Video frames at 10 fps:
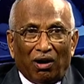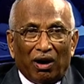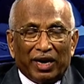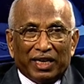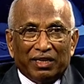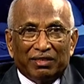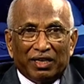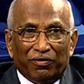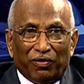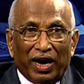or I can
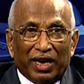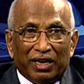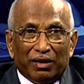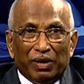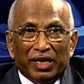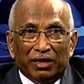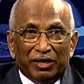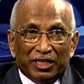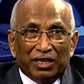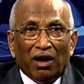say 500 billion
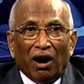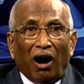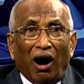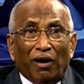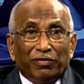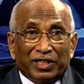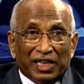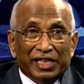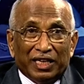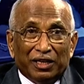is half
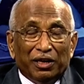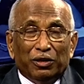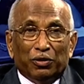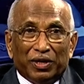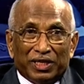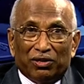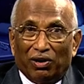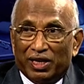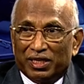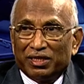trillion US
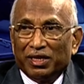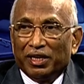dollars,